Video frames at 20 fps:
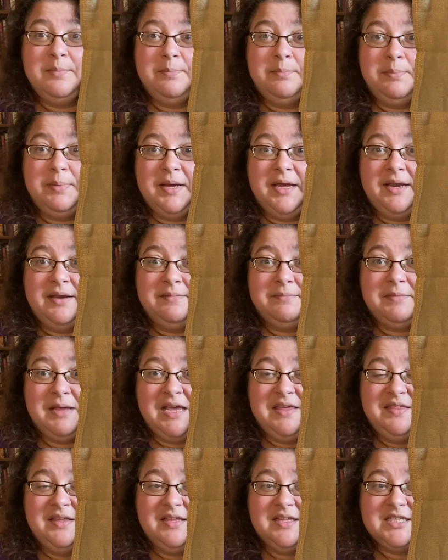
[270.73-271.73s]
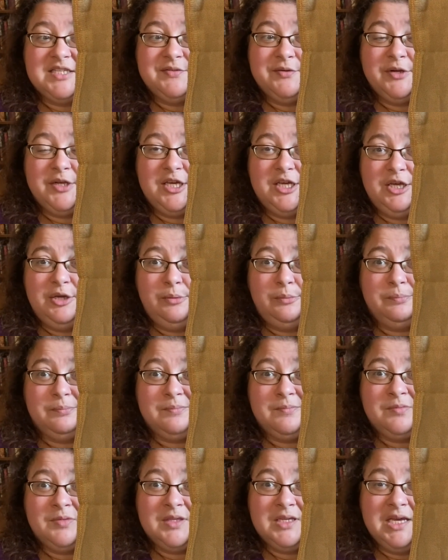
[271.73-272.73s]
but I think that's very cute.
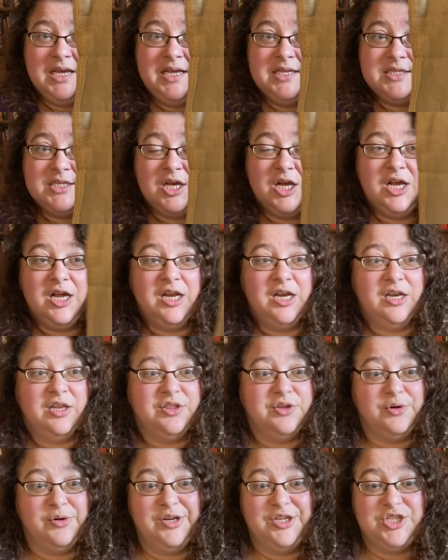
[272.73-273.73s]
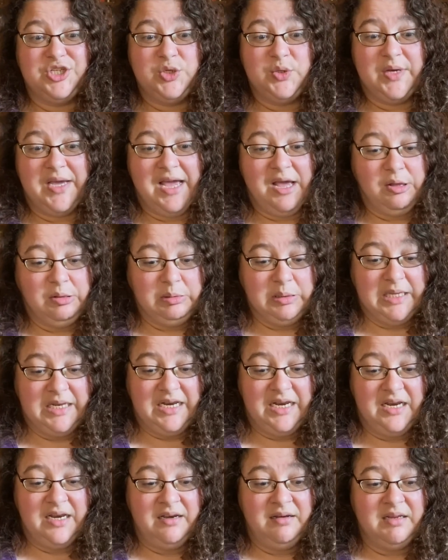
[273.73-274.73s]
It's on 32 count
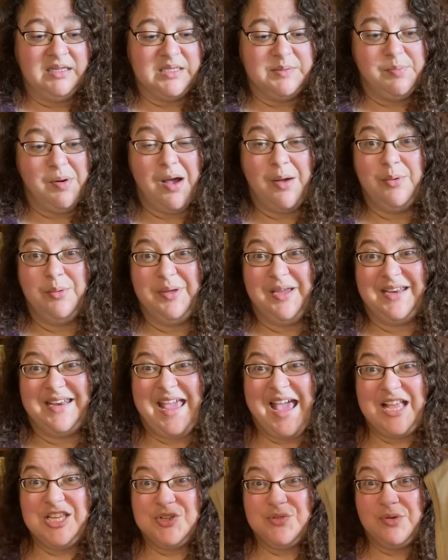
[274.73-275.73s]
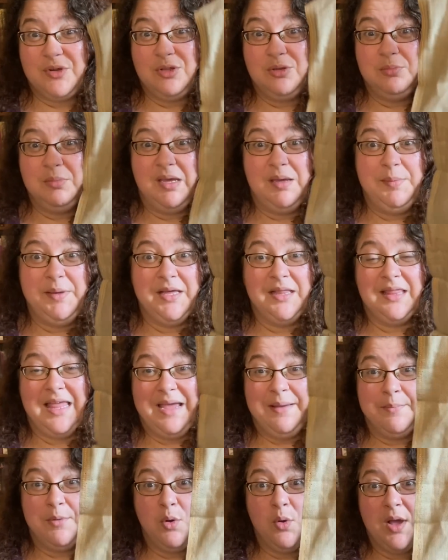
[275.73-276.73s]
linen. It's probably a natural, maybe a
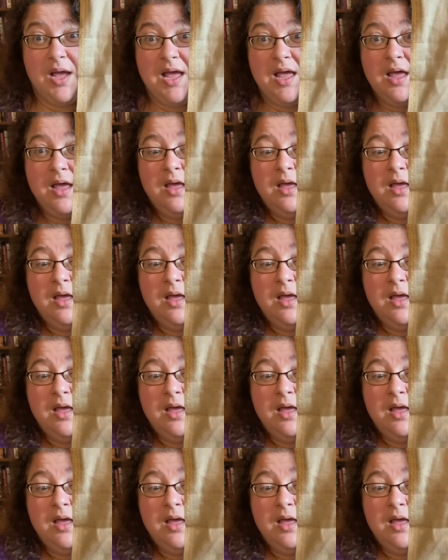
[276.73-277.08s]
light mocha.